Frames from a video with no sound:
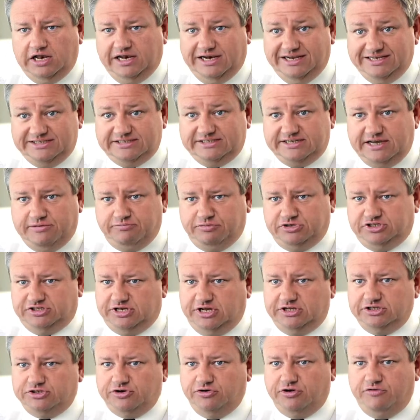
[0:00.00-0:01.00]
least
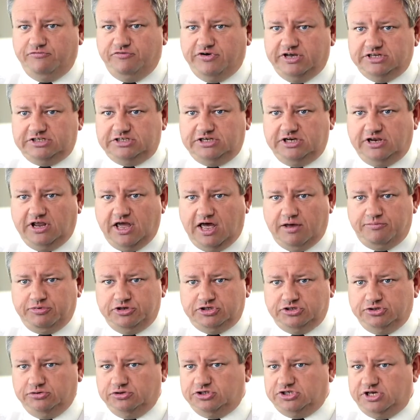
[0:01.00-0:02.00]
10% on invested
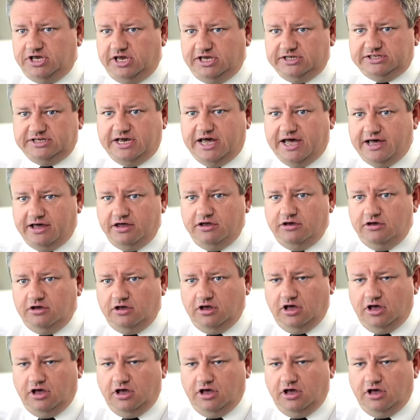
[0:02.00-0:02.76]
capital to hit our